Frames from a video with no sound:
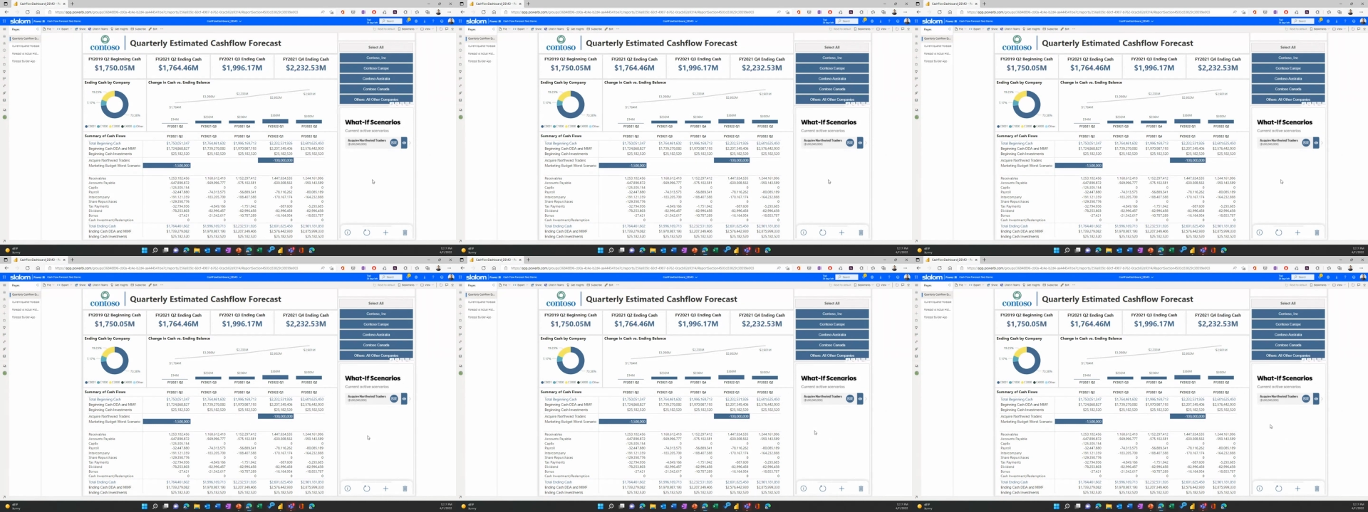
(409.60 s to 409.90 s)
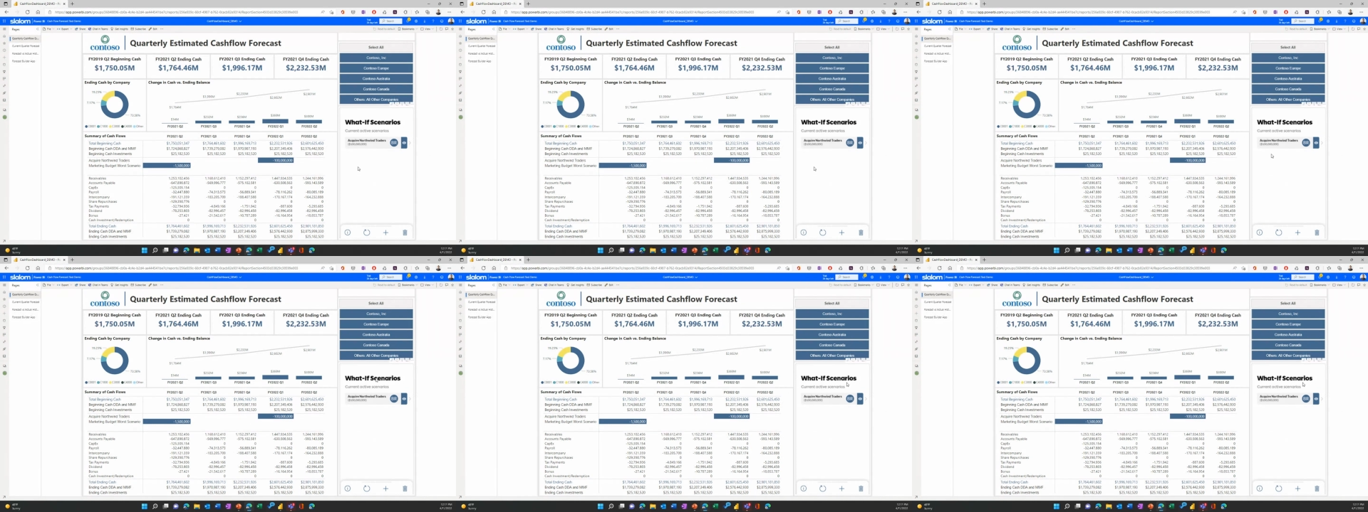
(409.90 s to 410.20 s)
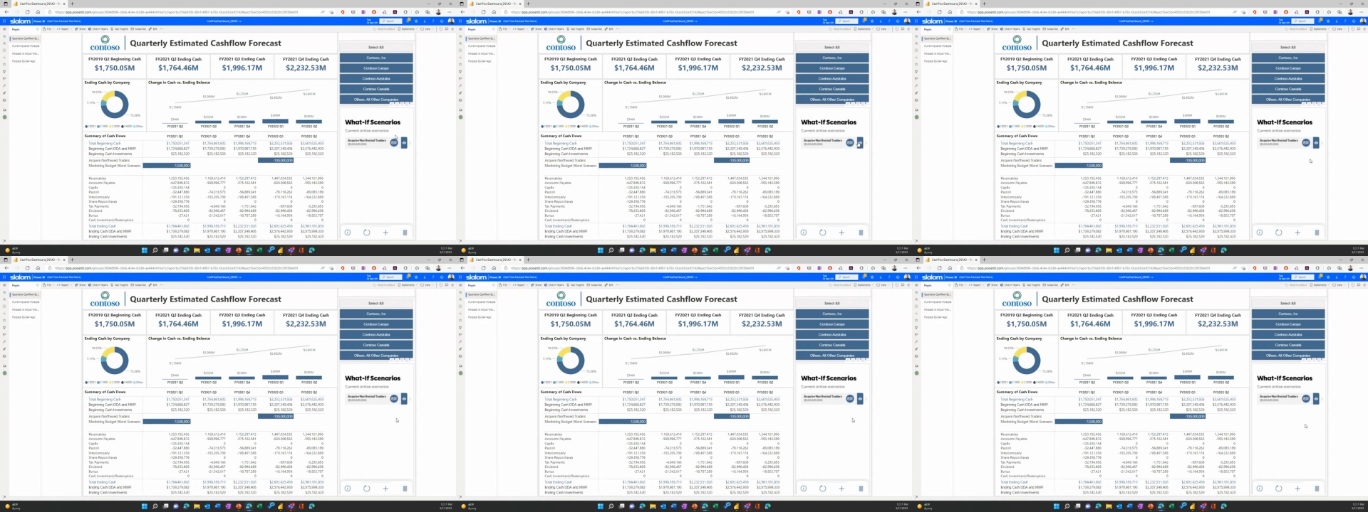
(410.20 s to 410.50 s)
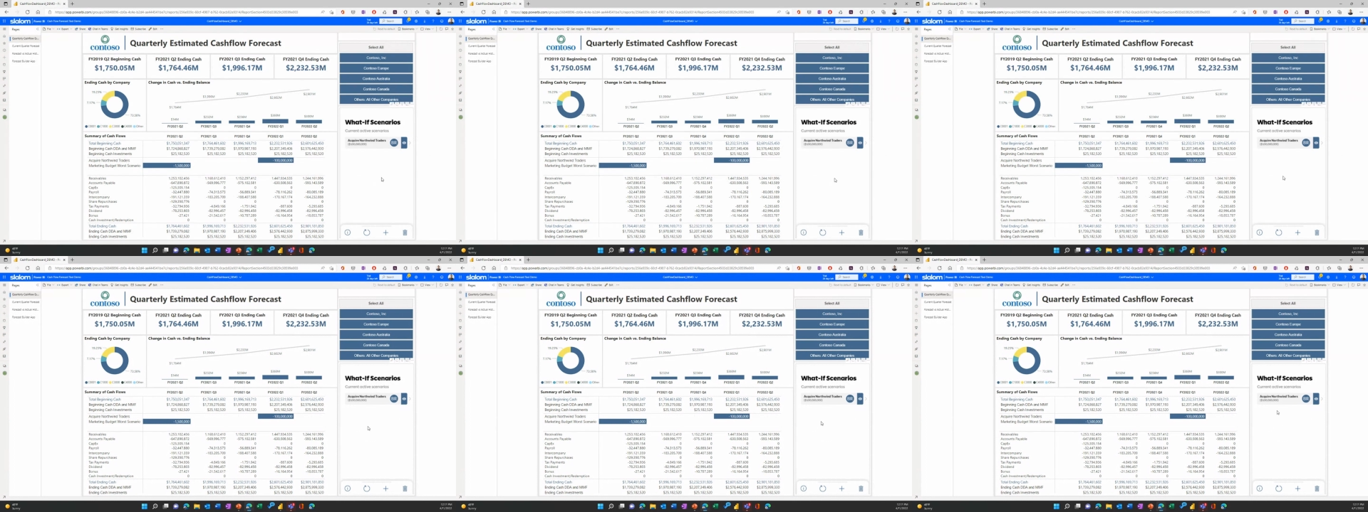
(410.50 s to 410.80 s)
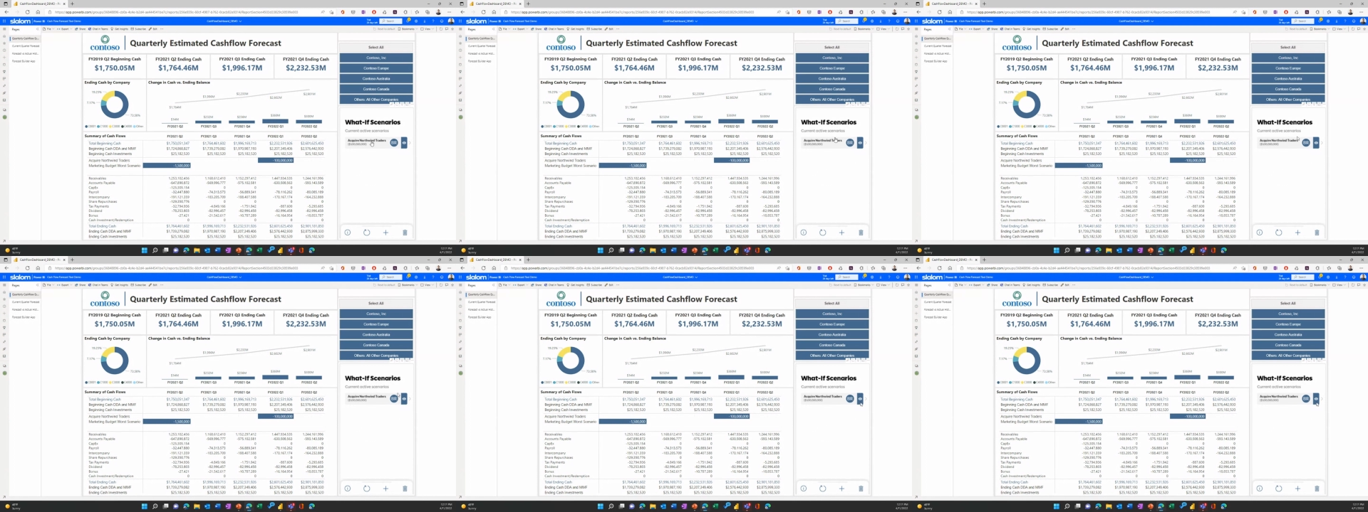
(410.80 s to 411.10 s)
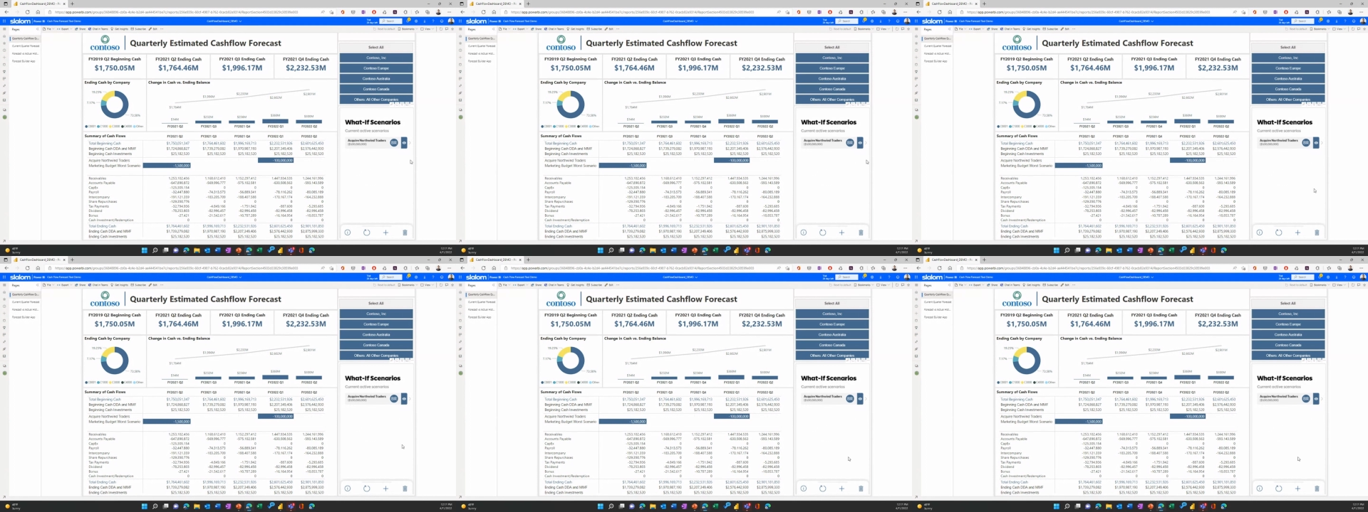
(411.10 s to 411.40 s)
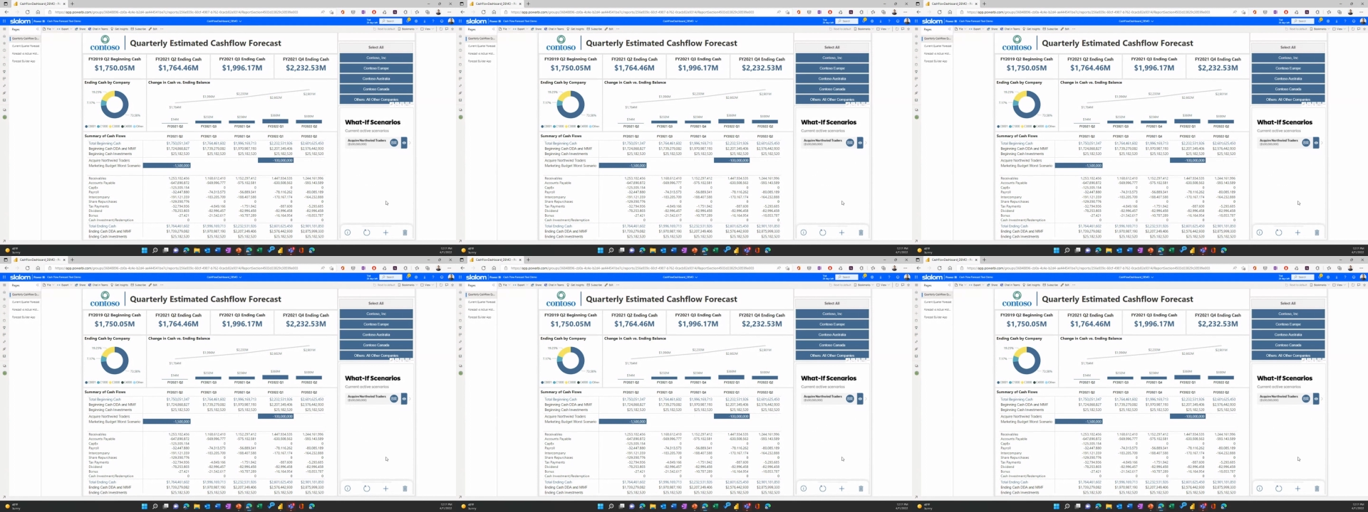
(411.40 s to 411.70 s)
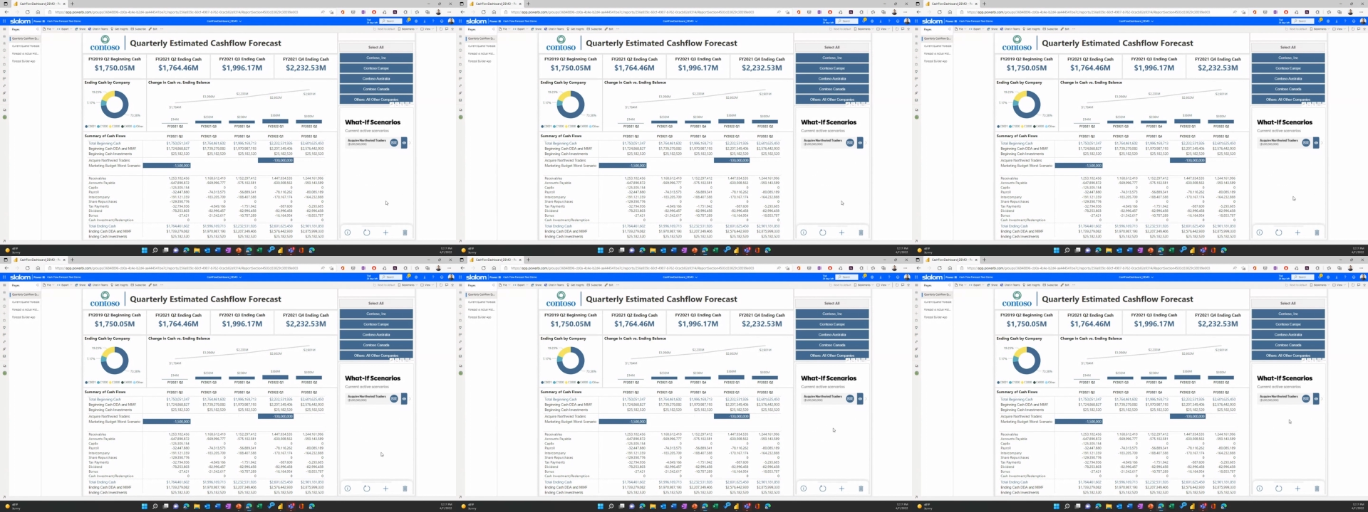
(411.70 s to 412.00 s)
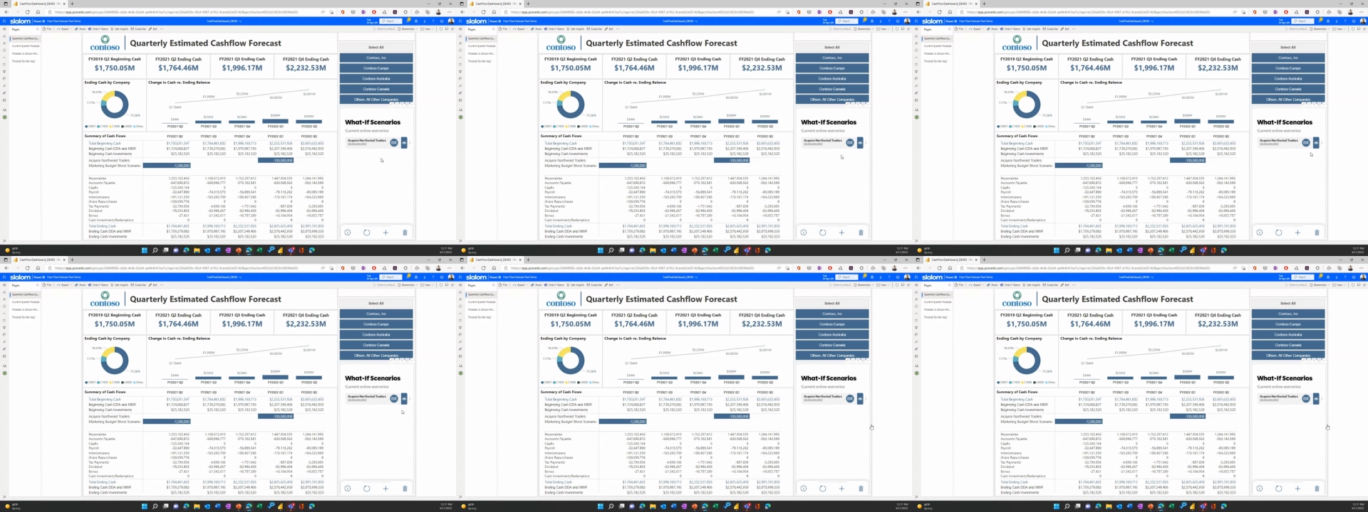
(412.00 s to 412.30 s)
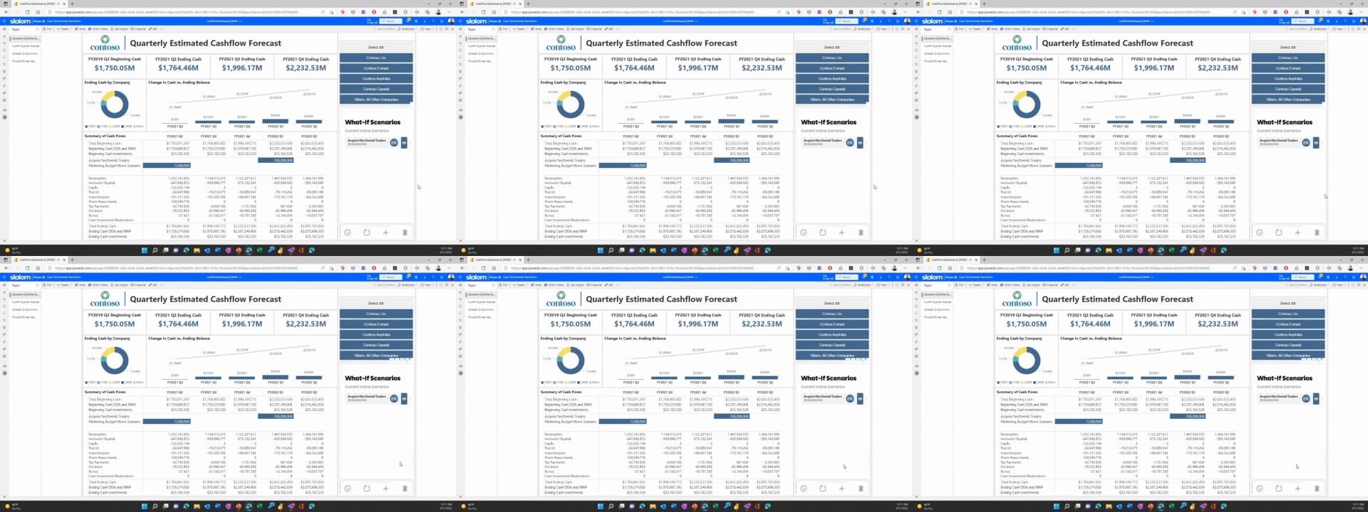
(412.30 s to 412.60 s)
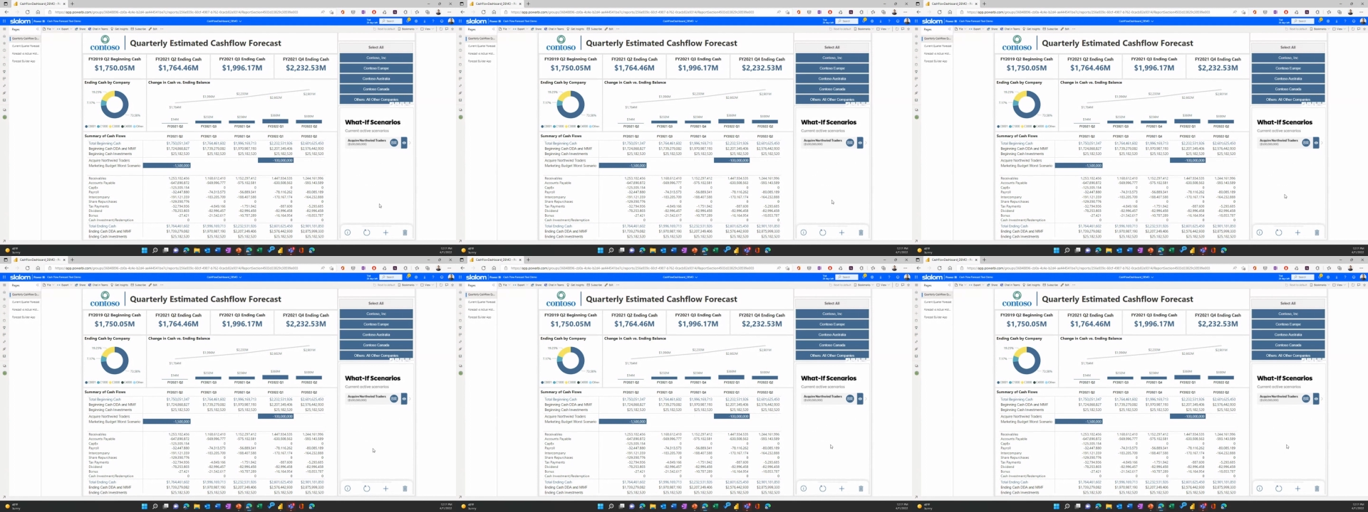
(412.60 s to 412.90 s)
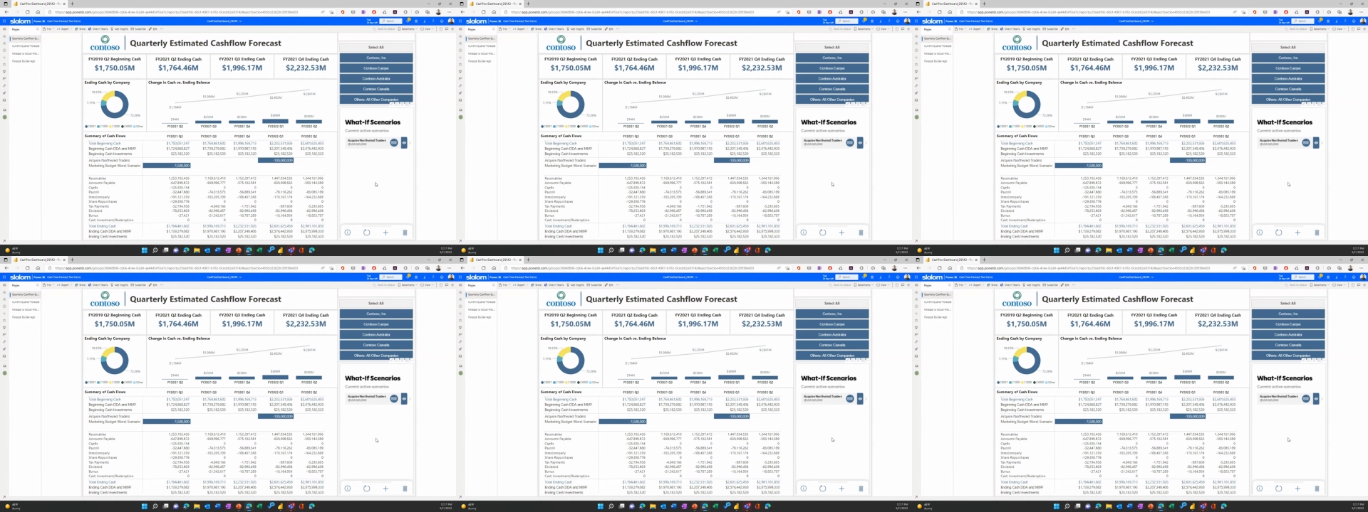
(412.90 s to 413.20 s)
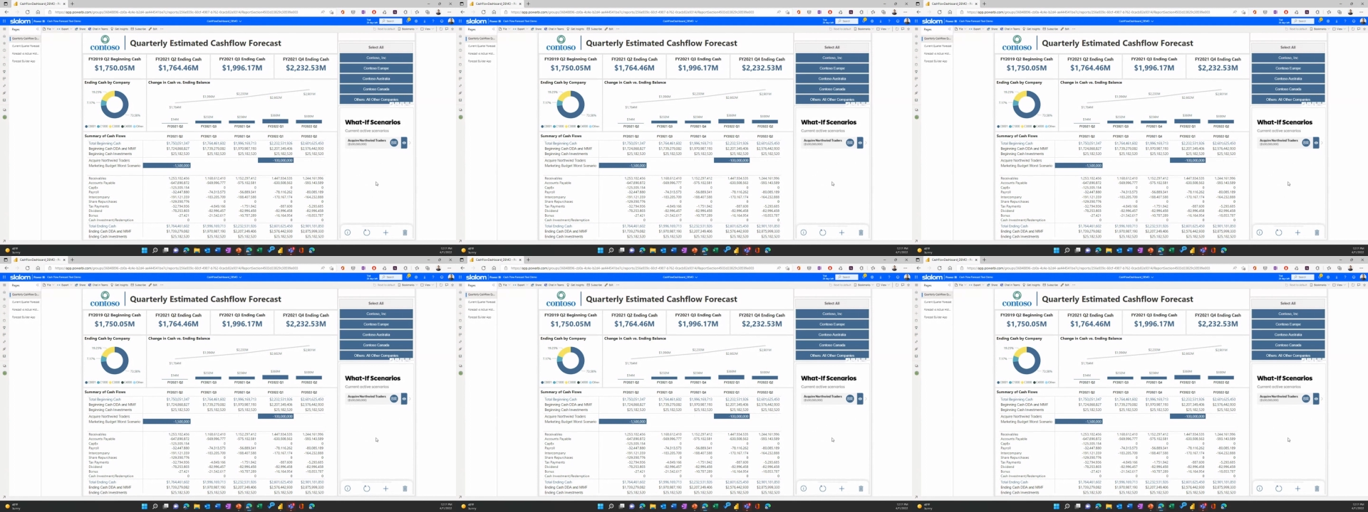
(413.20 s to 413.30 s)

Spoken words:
No face is visible, so there are no lips to read.